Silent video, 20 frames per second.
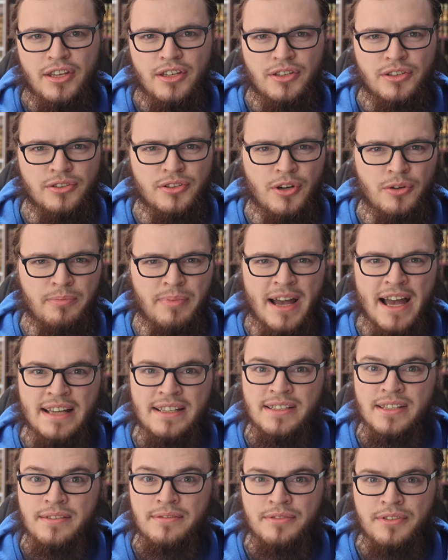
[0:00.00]
You know,
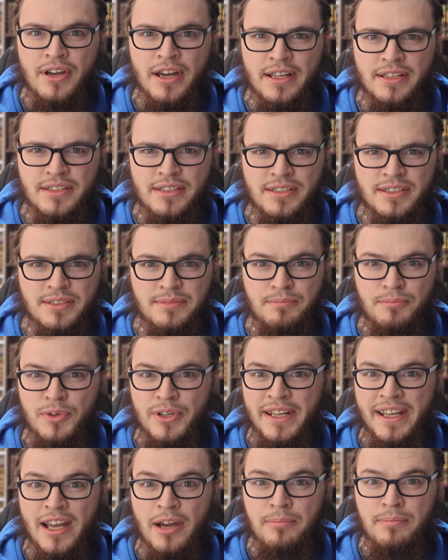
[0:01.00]
positive thoughts,
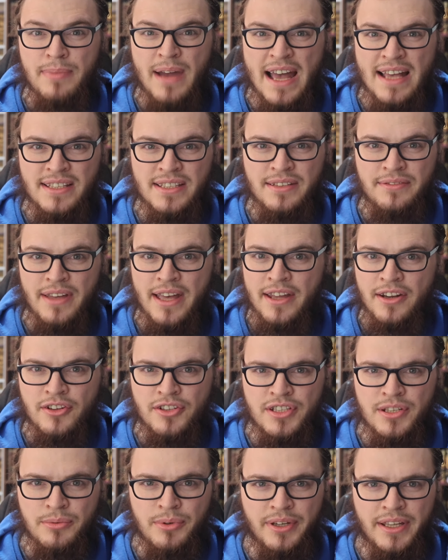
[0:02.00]
putting out positive
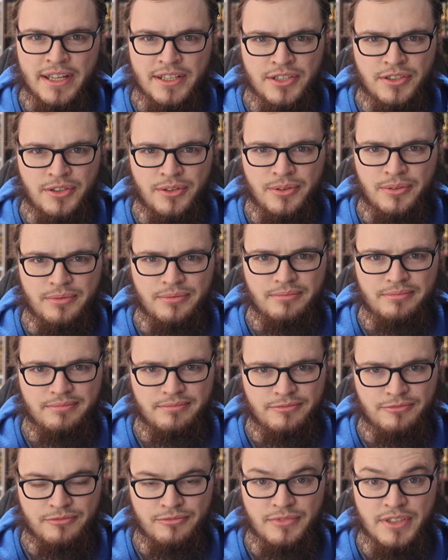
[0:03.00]
energy will get you
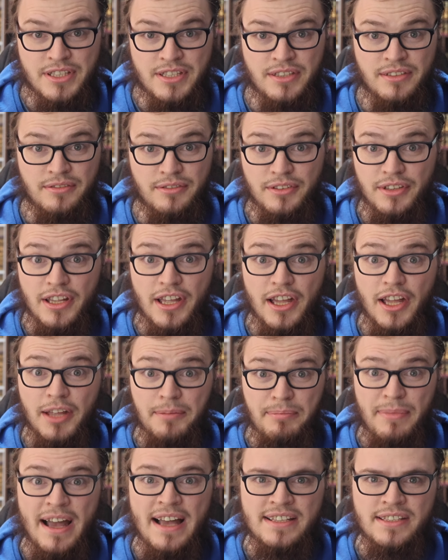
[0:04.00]

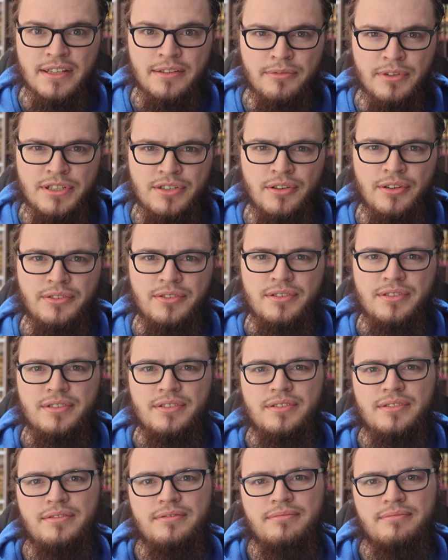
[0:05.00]
positive
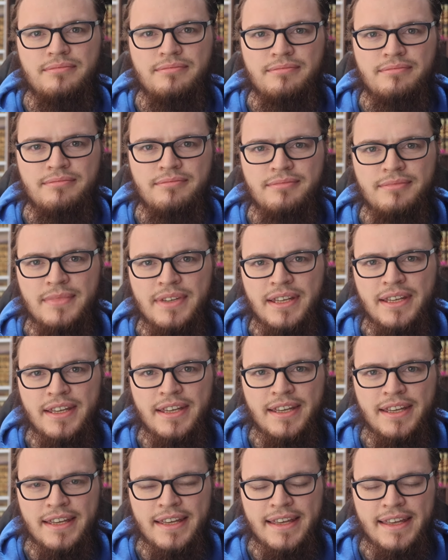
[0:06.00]
results.
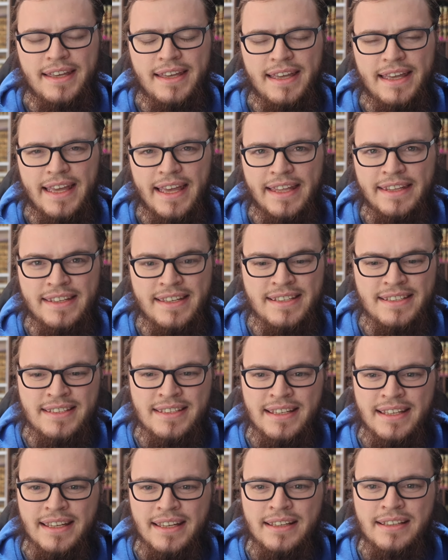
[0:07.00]
And these
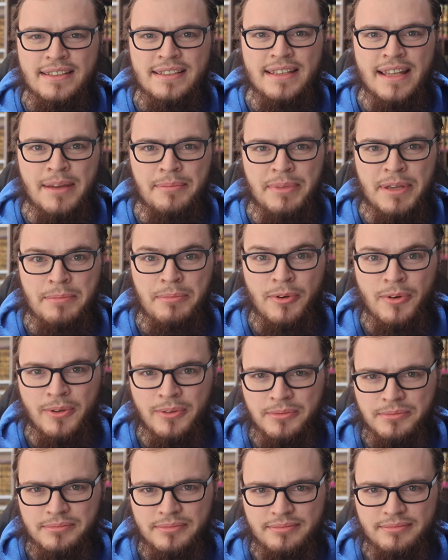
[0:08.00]
things that
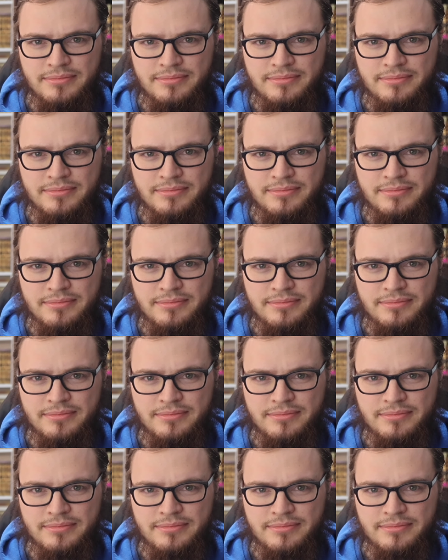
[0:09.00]
people